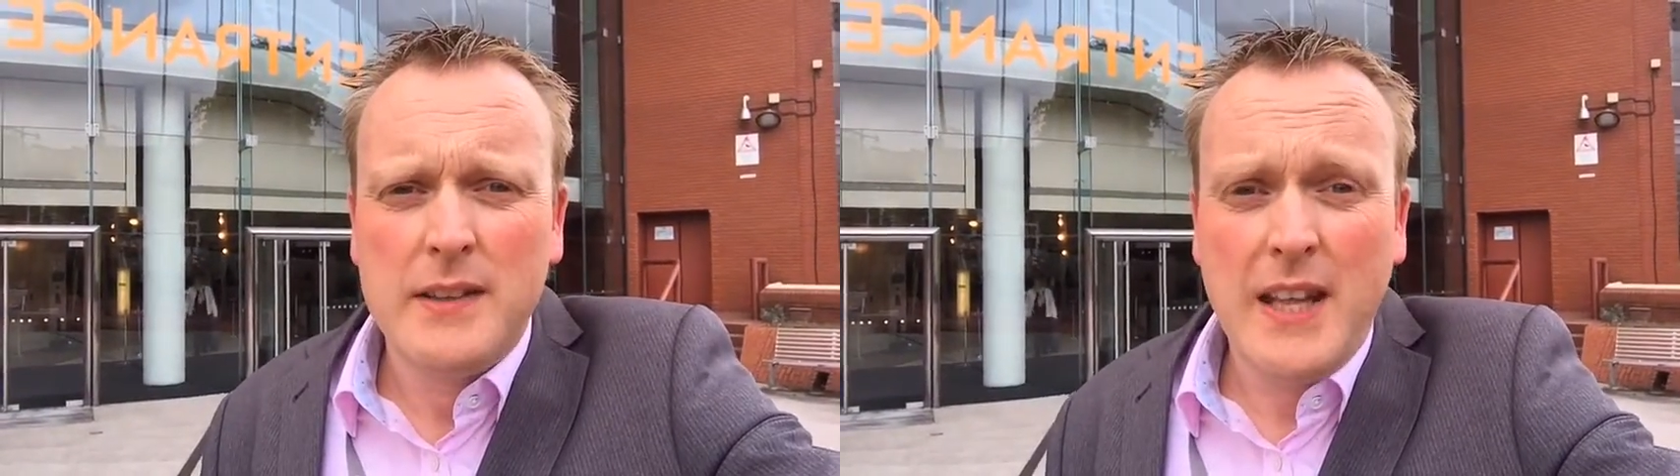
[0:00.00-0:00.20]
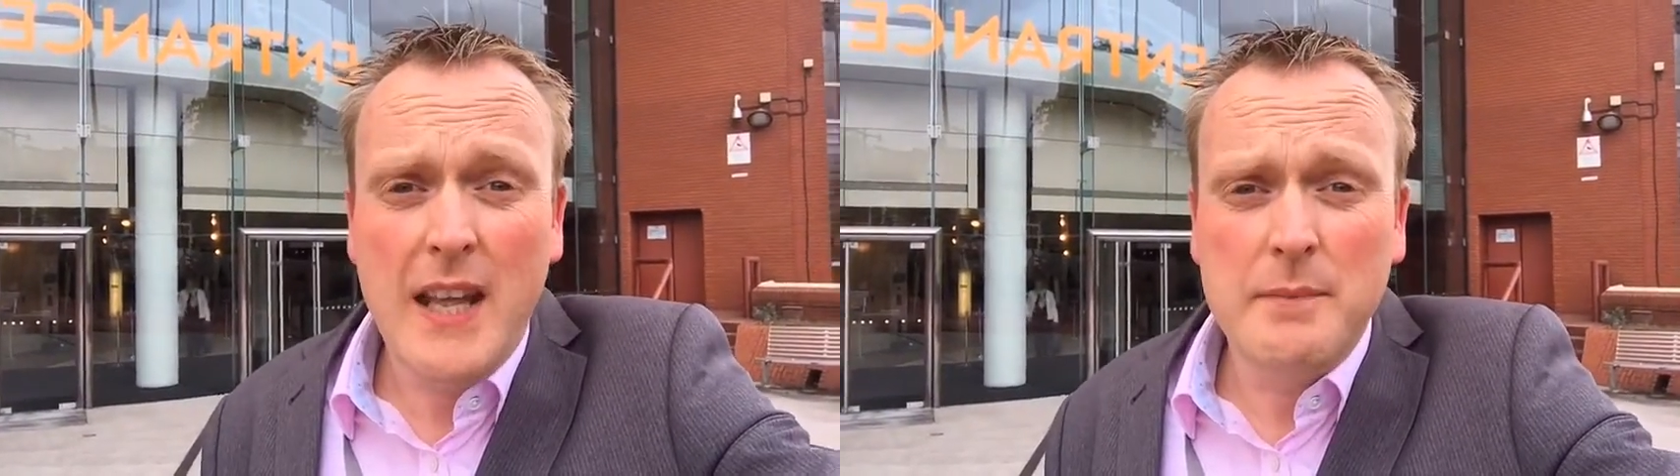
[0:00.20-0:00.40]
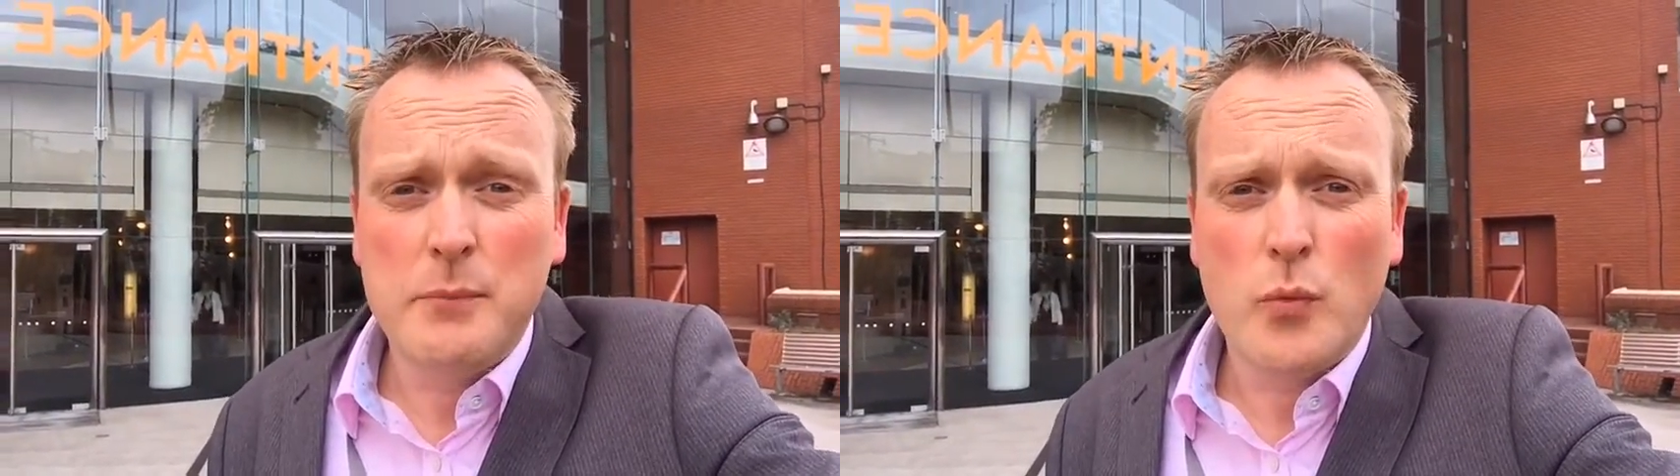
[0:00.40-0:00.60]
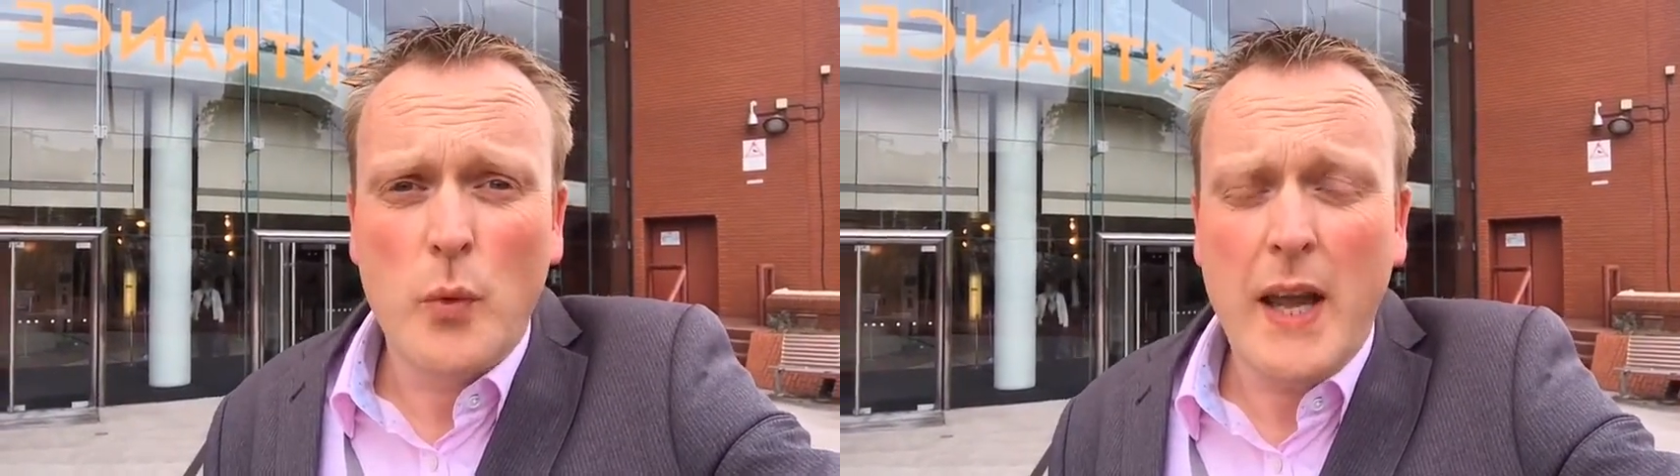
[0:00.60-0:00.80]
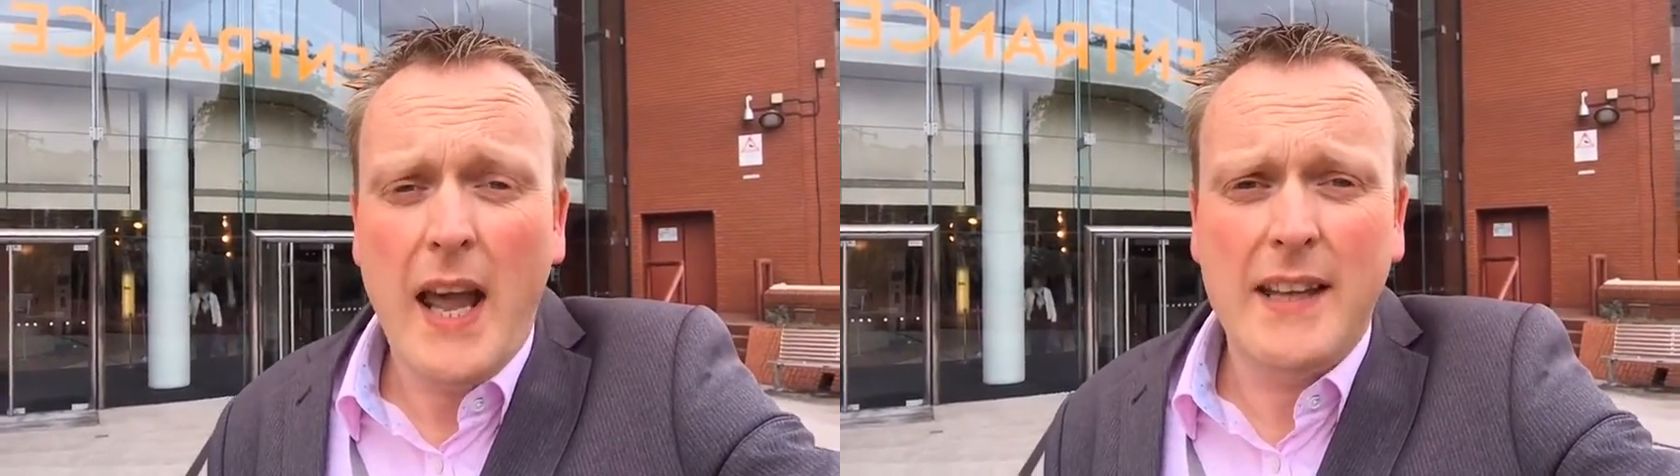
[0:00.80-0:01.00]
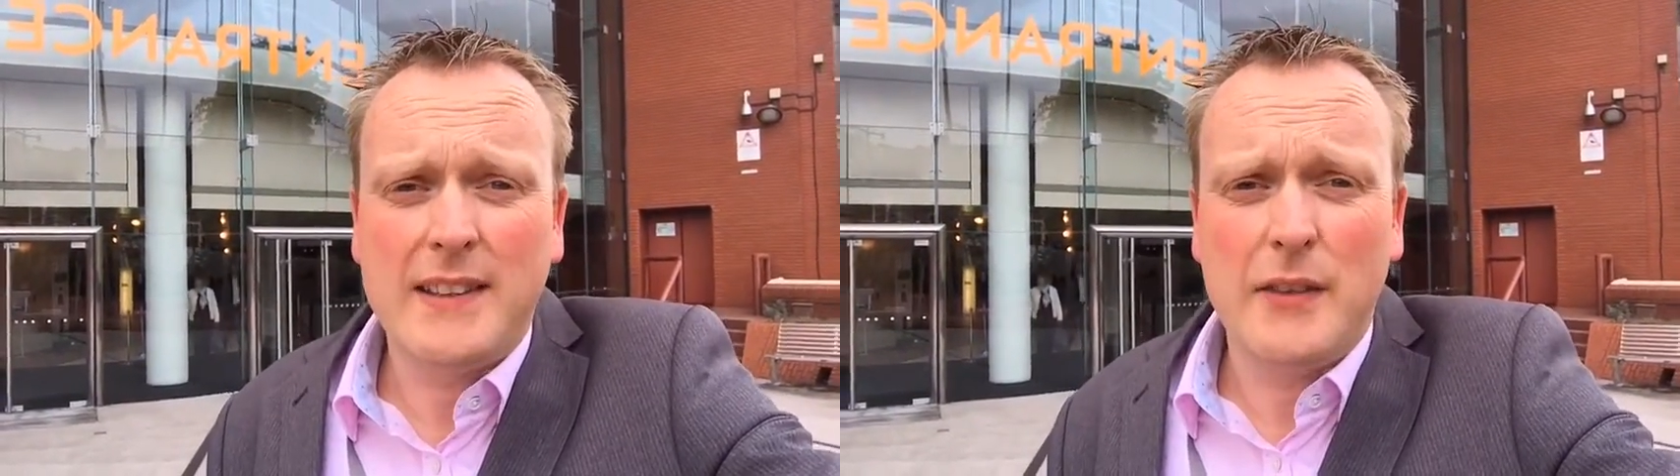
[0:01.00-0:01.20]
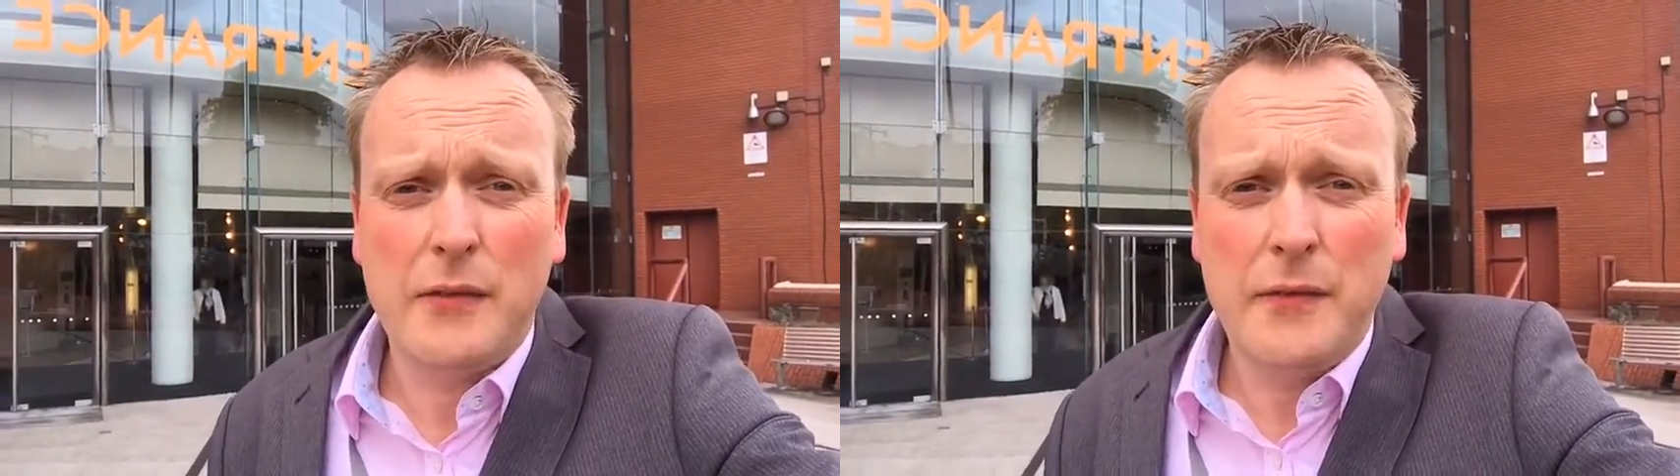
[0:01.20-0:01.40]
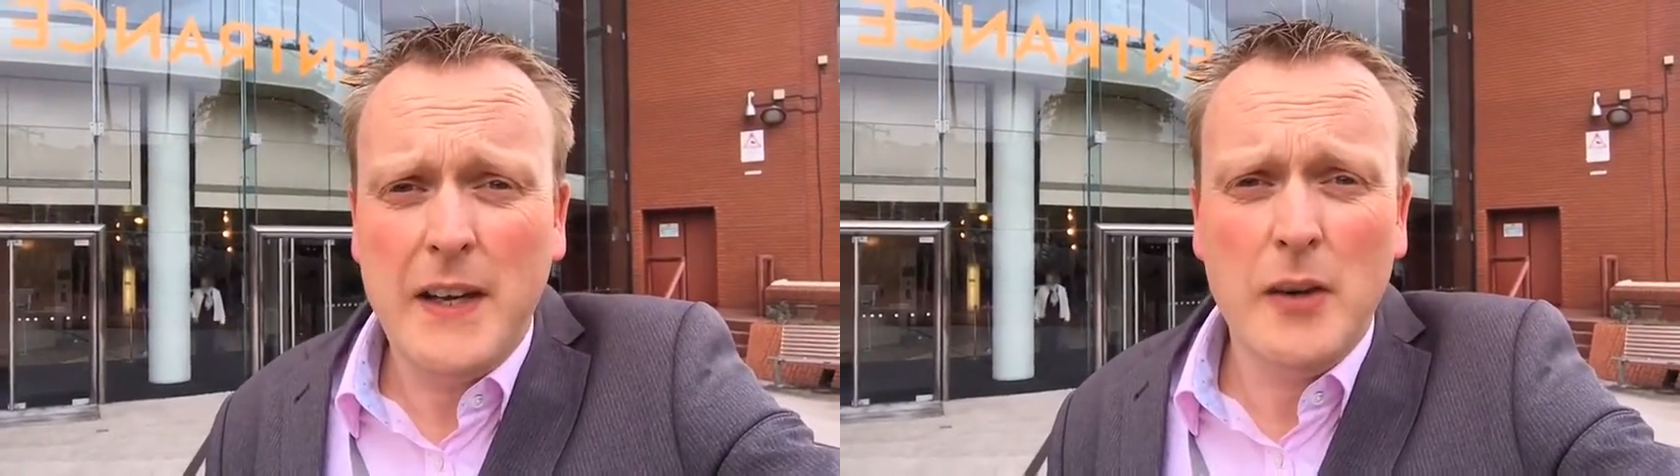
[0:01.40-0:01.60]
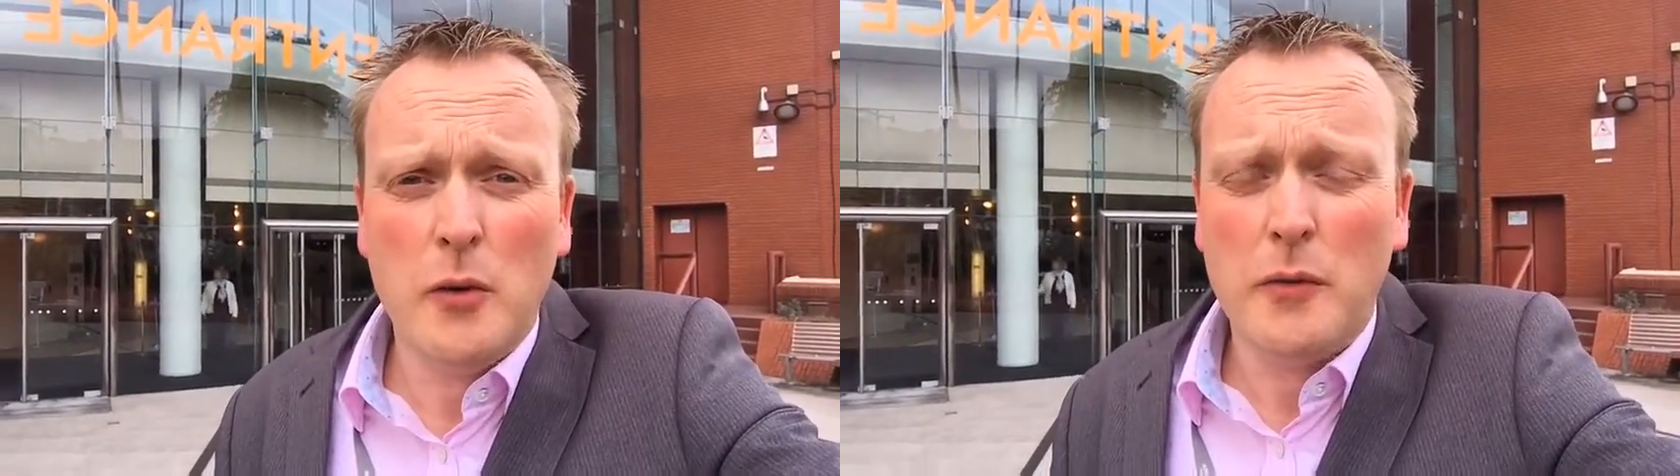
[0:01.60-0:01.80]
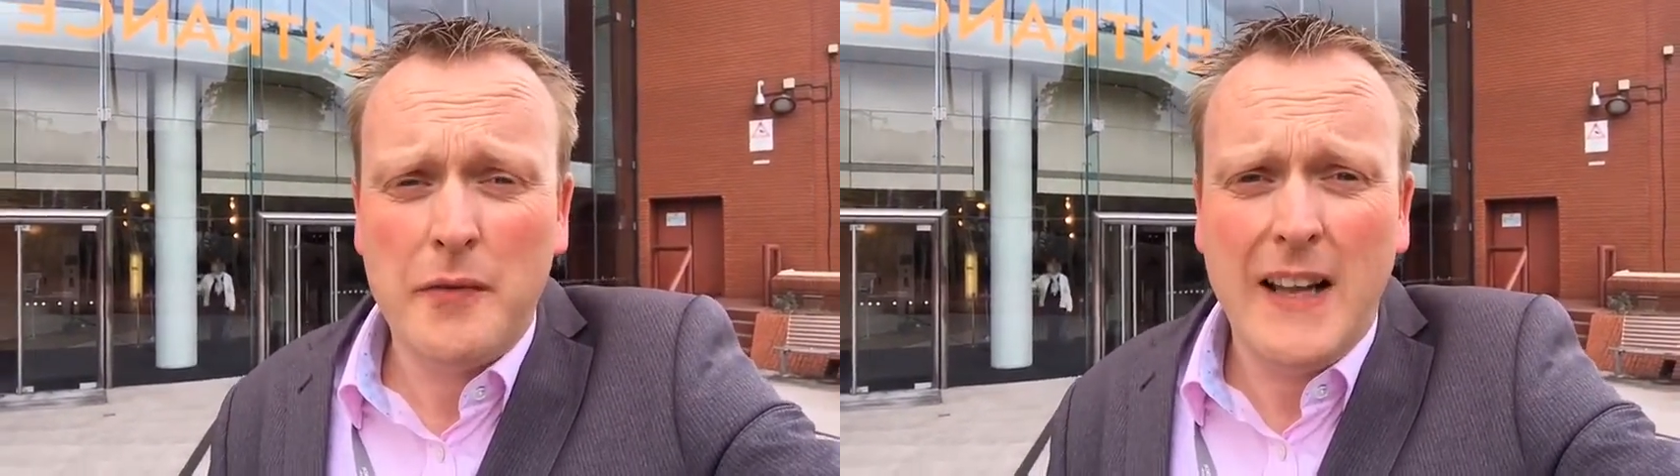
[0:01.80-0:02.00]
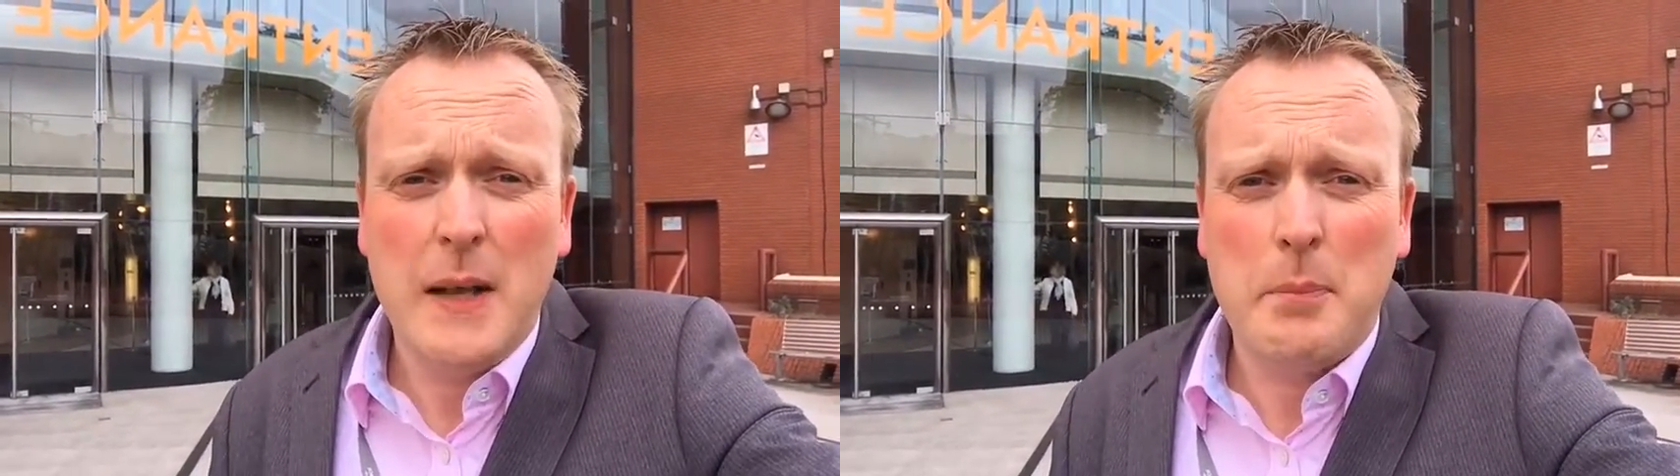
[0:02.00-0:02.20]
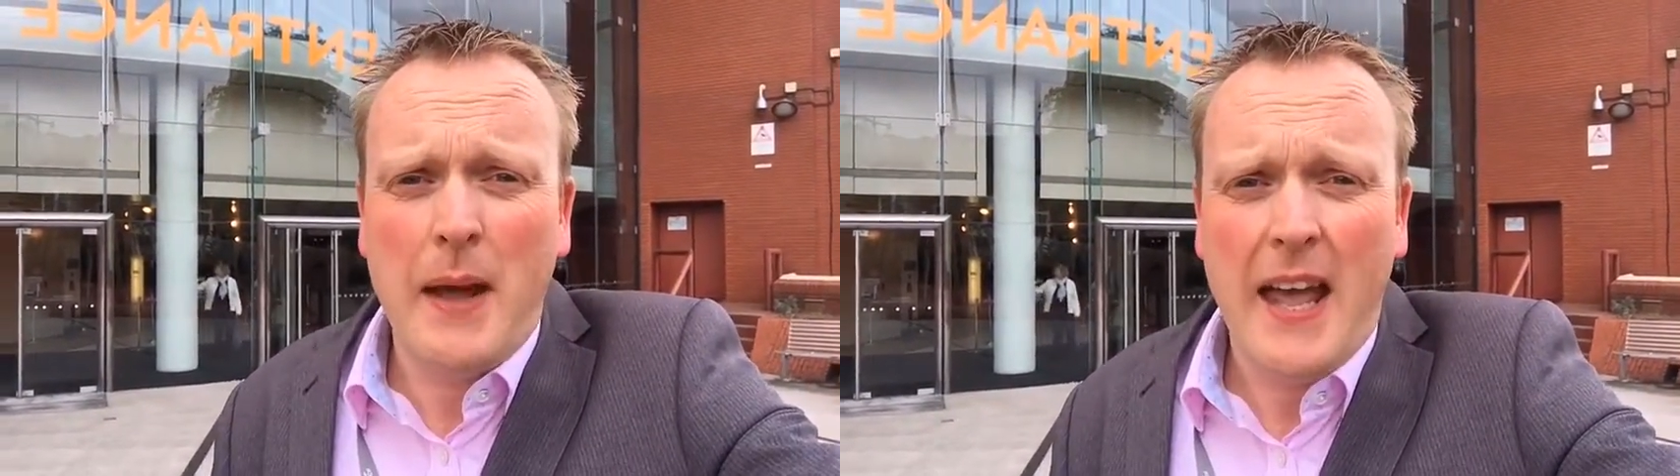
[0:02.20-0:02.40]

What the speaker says: Then we had Philip